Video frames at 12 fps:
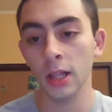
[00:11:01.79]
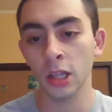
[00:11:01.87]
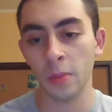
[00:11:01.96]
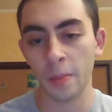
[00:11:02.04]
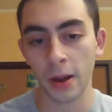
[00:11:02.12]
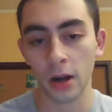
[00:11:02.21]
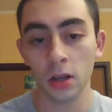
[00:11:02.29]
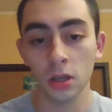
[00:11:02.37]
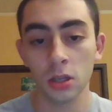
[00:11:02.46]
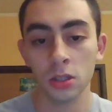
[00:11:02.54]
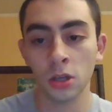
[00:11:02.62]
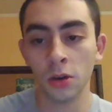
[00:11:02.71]
a little bit better.
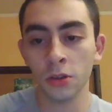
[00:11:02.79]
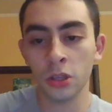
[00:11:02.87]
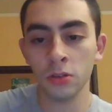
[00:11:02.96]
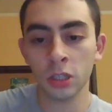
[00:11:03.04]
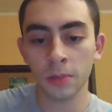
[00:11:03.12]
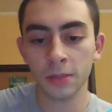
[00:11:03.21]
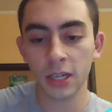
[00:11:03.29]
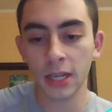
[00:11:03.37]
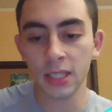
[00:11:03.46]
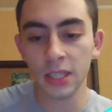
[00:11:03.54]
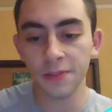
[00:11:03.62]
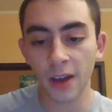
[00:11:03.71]
So Yoo jumps in
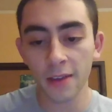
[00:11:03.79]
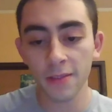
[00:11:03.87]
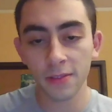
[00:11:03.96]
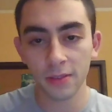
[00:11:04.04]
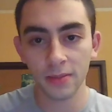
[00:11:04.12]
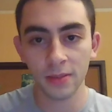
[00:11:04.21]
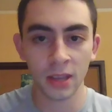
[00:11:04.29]
d5.